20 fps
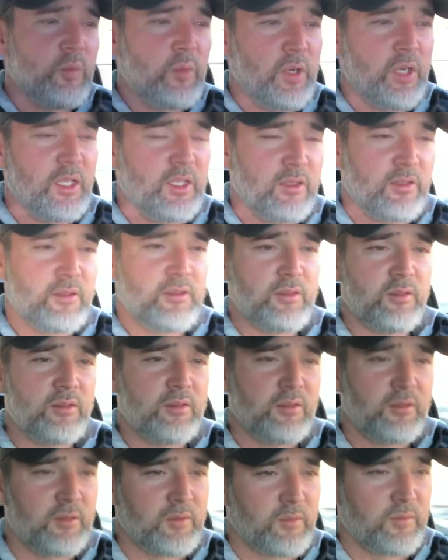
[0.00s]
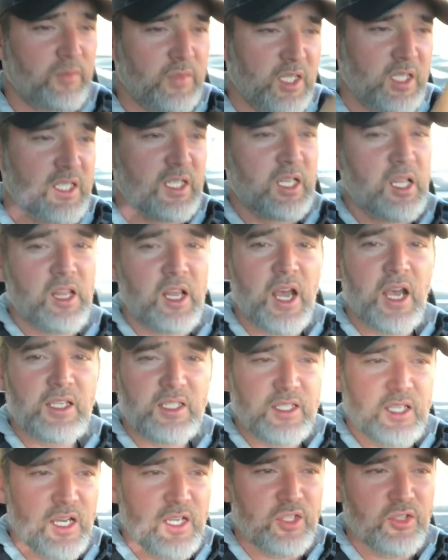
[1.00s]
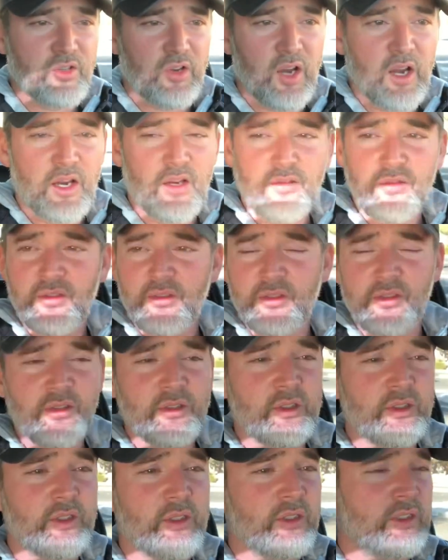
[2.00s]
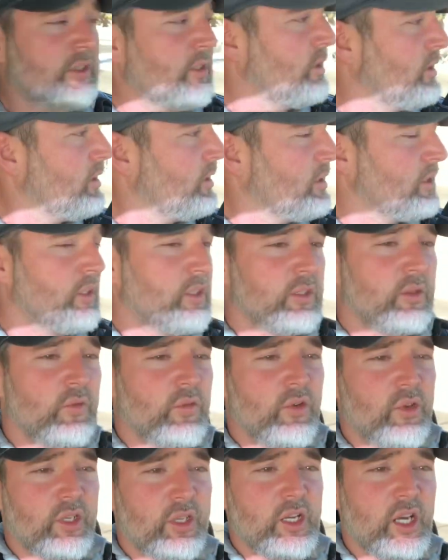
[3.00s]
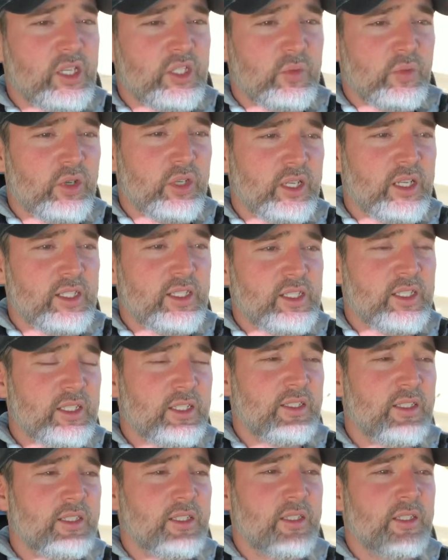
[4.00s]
But this is the last test drive where the customer gets it,